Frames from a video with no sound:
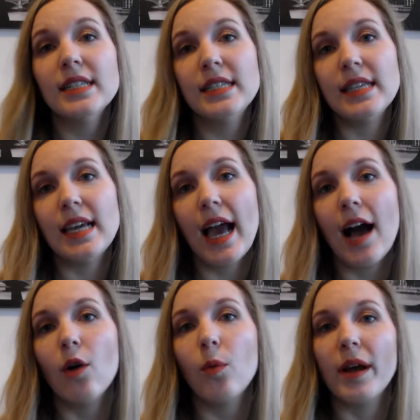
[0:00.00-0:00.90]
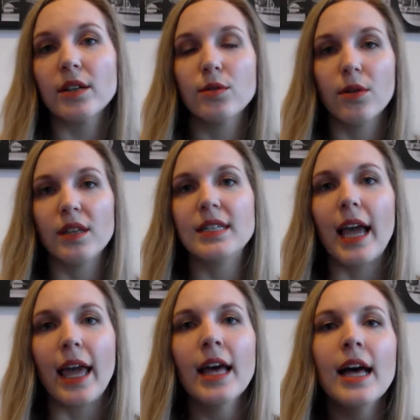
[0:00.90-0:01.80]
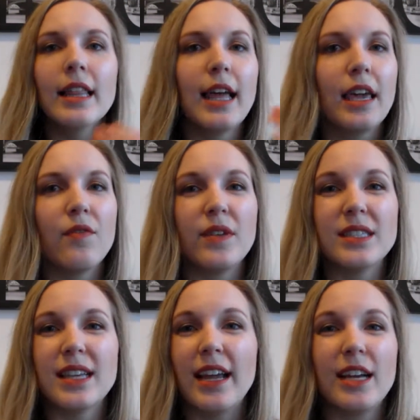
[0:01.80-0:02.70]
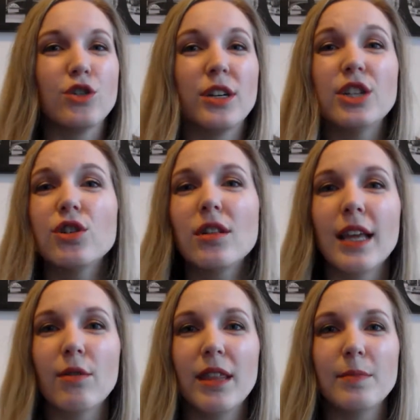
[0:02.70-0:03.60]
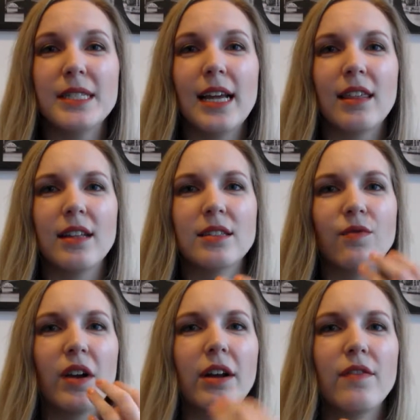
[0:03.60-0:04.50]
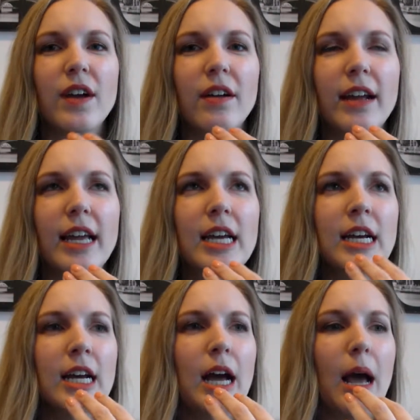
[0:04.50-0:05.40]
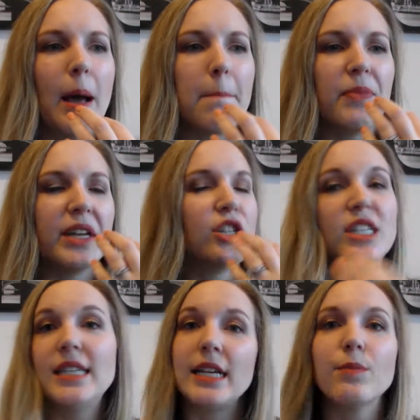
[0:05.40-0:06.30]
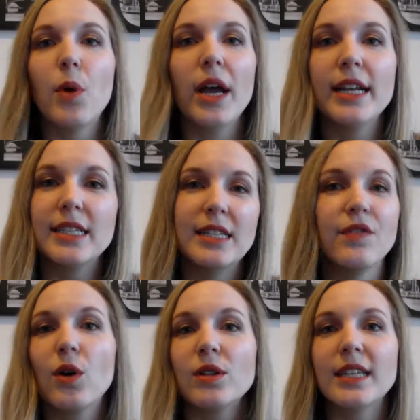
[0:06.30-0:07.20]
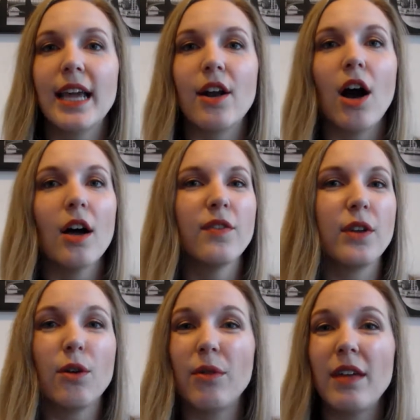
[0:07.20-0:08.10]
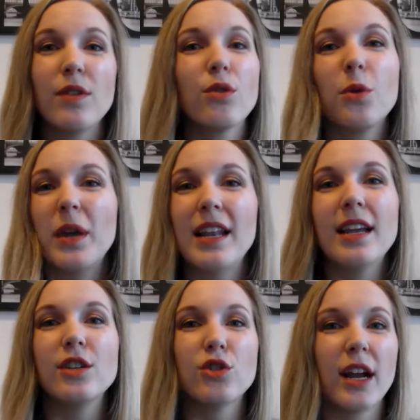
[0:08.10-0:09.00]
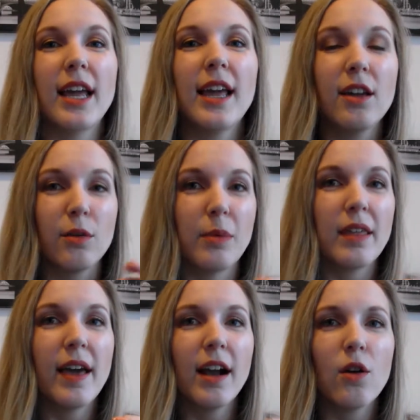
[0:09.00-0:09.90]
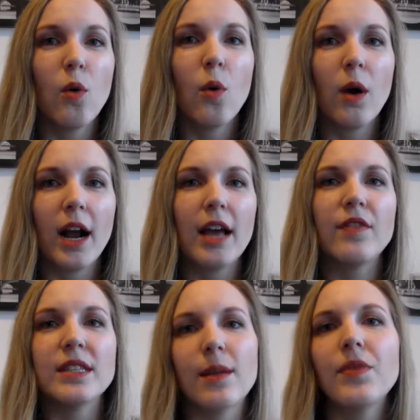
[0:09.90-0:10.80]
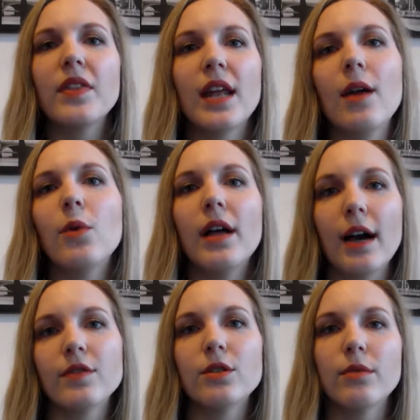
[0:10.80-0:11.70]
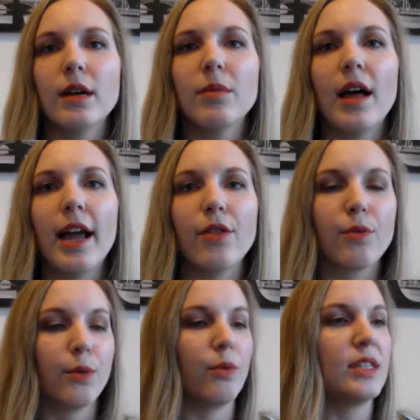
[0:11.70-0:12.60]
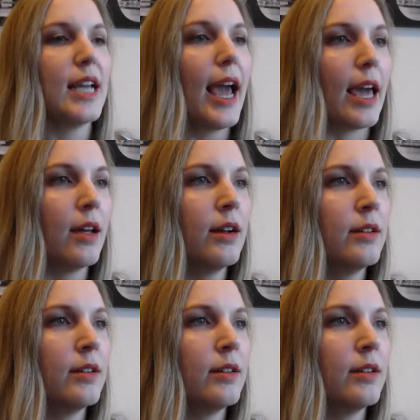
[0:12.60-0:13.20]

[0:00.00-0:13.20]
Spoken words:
to see how it wears throughout the day. Like if it's like a traditional liquid lipstick that's very, very, that just stays put and it's difficult to get off, you know, even through eating and drinking, it'll be there, or if it's something that I will have to reapply through the day.